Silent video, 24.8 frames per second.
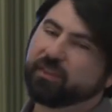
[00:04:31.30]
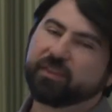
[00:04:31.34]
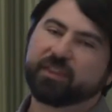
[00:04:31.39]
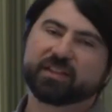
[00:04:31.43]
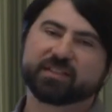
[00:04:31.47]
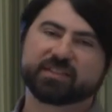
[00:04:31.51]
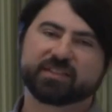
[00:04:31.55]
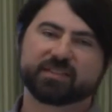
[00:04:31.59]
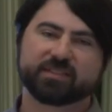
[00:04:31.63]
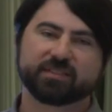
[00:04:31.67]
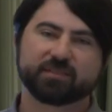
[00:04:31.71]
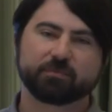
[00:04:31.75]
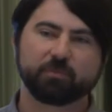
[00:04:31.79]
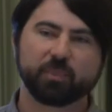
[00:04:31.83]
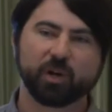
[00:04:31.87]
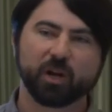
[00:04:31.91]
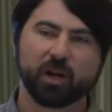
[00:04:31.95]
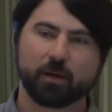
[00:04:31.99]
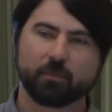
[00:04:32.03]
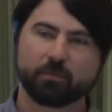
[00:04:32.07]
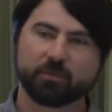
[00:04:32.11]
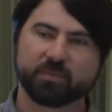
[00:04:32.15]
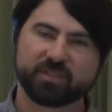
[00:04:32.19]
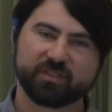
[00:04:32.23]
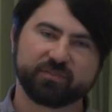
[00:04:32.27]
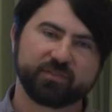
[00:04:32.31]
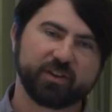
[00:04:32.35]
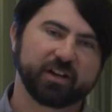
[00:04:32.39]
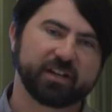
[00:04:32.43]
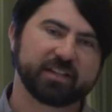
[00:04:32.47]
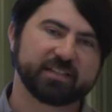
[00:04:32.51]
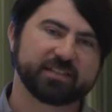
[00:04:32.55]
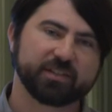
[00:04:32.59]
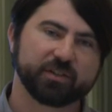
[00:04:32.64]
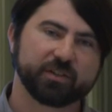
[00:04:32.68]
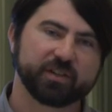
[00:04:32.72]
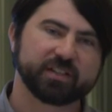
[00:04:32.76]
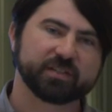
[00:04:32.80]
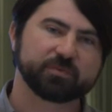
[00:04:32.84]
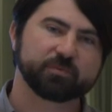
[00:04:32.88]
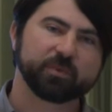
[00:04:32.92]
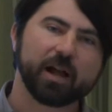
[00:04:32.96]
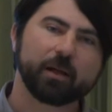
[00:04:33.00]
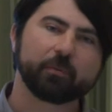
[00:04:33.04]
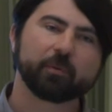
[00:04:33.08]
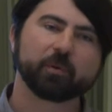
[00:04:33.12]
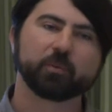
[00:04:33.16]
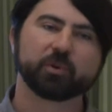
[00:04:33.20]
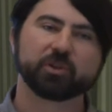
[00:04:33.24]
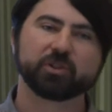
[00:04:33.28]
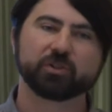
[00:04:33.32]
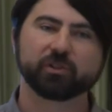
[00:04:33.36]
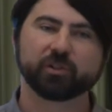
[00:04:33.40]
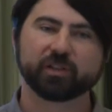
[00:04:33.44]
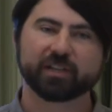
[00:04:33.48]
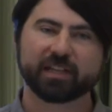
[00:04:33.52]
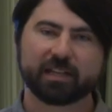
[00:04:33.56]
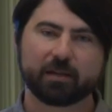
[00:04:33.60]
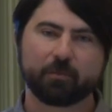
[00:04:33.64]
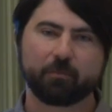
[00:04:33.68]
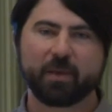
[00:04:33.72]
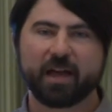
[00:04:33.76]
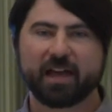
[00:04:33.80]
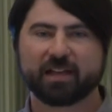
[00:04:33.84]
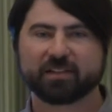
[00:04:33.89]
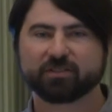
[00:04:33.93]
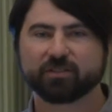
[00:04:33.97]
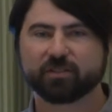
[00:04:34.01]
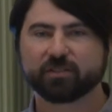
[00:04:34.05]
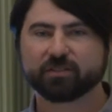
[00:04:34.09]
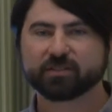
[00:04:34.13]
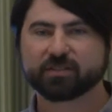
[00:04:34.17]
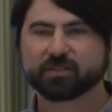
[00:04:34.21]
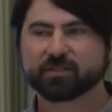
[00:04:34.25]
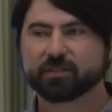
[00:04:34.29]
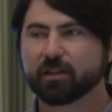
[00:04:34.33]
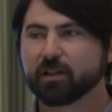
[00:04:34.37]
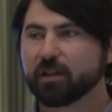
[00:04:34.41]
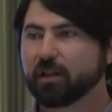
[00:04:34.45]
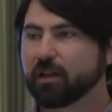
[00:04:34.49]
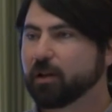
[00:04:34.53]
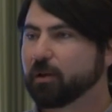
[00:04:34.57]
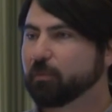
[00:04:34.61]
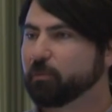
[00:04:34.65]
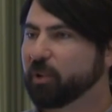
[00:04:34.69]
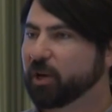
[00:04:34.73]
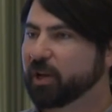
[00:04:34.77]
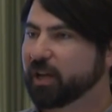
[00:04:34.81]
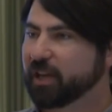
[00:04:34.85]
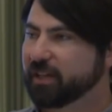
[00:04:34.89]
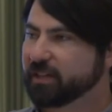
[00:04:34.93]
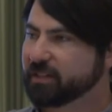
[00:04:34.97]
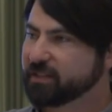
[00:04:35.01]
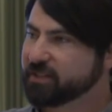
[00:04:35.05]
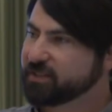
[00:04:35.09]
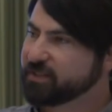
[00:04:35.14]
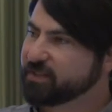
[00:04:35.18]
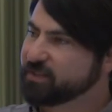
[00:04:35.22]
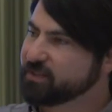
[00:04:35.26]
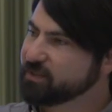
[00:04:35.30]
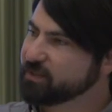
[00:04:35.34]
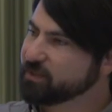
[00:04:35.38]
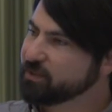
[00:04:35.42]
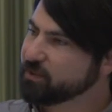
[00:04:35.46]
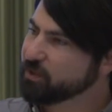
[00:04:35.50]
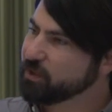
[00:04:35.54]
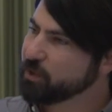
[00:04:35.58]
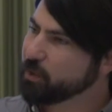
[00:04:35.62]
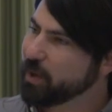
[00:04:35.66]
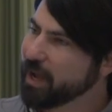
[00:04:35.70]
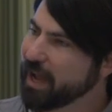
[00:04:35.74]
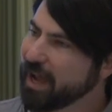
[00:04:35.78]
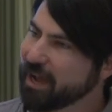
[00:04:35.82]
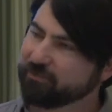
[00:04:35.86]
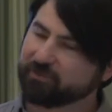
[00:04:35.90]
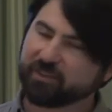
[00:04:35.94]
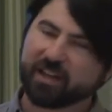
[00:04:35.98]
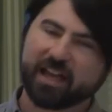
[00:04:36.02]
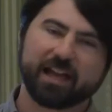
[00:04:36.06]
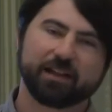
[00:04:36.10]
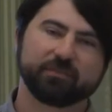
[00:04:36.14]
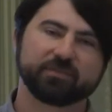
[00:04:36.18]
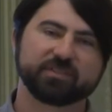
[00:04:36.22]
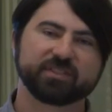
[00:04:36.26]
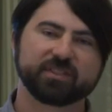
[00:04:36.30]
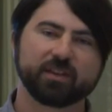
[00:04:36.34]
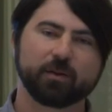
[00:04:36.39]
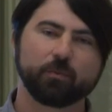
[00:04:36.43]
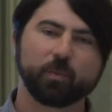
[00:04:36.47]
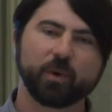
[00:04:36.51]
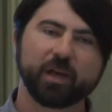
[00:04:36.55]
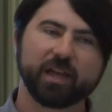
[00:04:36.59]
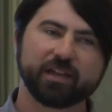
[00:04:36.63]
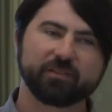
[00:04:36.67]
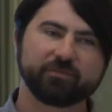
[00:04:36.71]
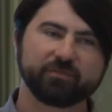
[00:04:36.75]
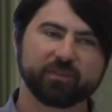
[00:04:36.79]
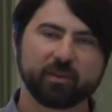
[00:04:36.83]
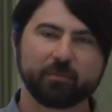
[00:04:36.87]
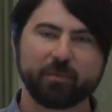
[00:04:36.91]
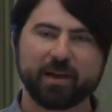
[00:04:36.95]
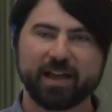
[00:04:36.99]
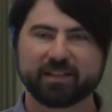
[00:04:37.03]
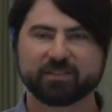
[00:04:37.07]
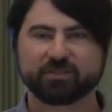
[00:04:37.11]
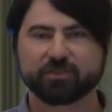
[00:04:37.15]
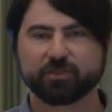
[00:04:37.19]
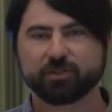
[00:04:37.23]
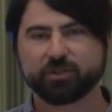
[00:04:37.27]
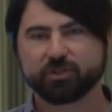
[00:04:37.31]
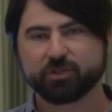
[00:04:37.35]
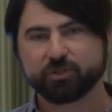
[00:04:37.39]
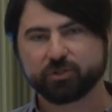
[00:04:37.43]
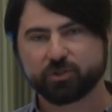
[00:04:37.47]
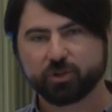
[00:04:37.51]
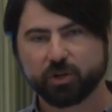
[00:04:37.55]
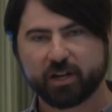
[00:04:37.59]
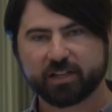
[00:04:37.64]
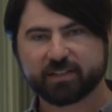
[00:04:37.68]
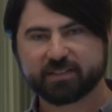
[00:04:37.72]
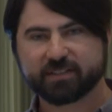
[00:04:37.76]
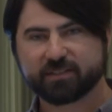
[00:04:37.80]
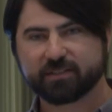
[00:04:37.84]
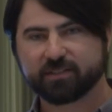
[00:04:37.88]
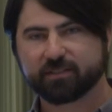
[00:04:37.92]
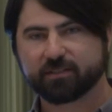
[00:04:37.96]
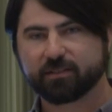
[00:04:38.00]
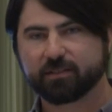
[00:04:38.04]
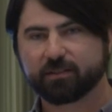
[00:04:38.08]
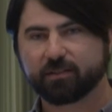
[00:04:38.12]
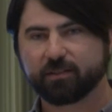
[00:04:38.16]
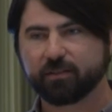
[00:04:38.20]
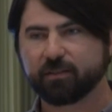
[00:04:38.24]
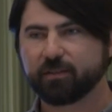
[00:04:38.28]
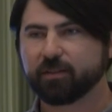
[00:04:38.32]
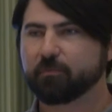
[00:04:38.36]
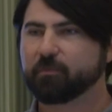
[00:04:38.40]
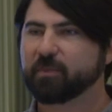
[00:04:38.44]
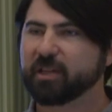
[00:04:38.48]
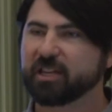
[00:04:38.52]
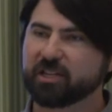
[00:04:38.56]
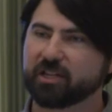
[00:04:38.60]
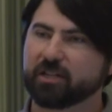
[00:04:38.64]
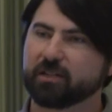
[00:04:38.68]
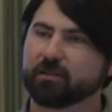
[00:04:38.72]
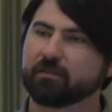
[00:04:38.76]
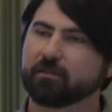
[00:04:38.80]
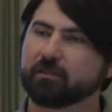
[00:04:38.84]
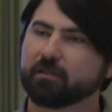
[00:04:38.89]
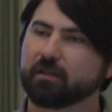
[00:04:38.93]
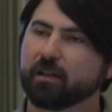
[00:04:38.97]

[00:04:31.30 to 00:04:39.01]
this becomes a very serious problem when you're looking at masters, because you have to have some way for the master to trust the minion.